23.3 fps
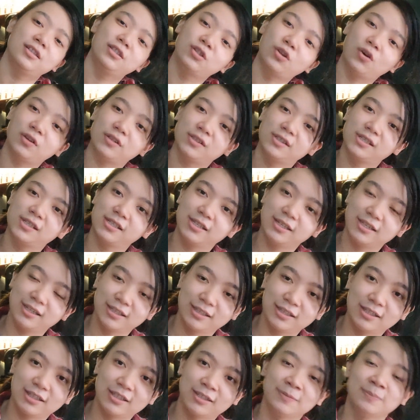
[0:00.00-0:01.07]
tossed
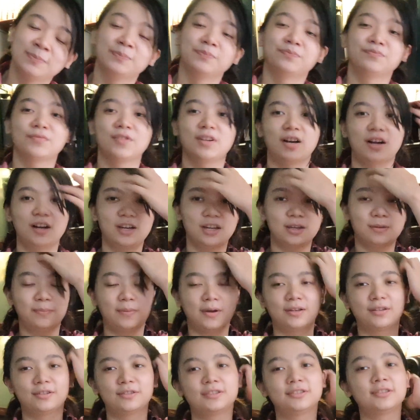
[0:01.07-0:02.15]
in garlic
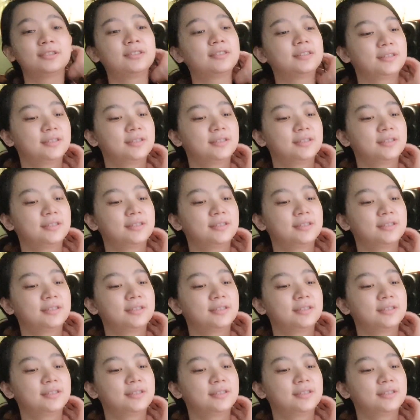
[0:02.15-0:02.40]
butter